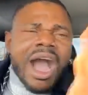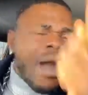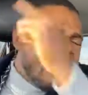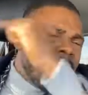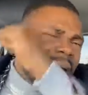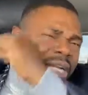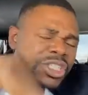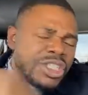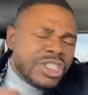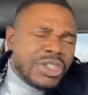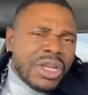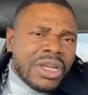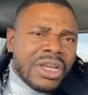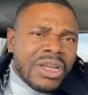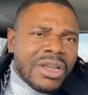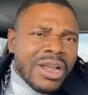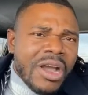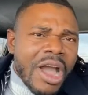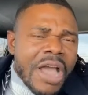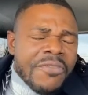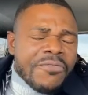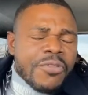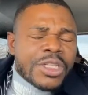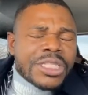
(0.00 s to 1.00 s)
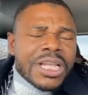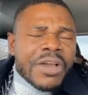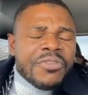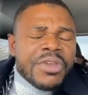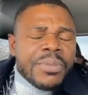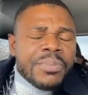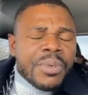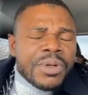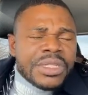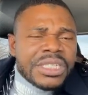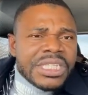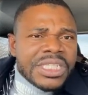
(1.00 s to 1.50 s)
How much effort
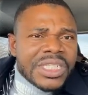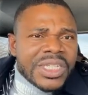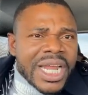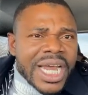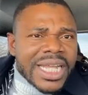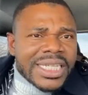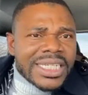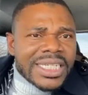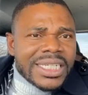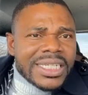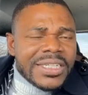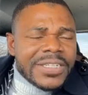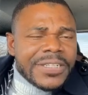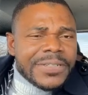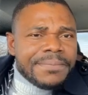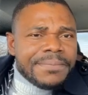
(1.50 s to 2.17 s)
have we put into that?